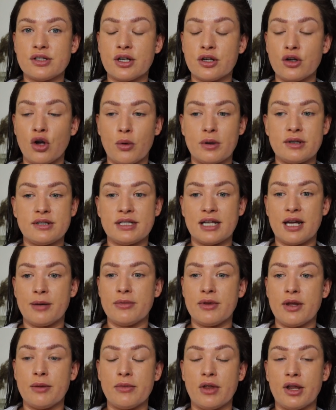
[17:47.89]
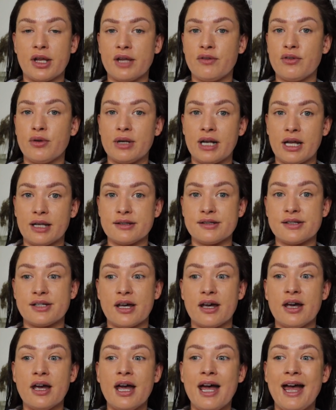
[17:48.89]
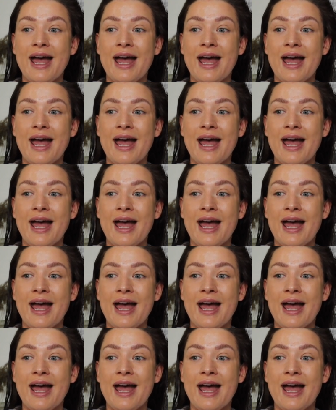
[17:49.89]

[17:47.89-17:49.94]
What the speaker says: you can always DM them. They'll give you an answer.